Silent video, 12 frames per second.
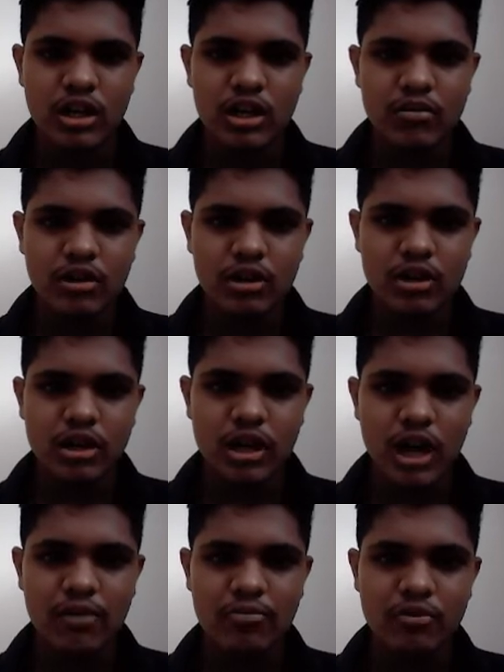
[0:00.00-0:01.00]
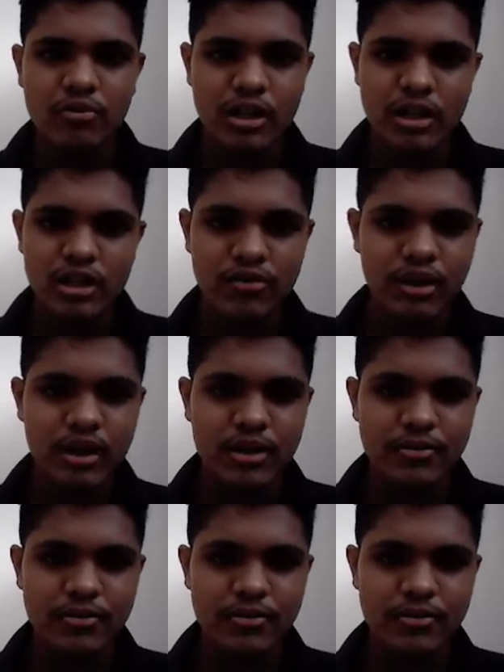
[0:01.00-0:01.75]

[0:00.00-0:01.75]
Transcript: for the half wave rectifier.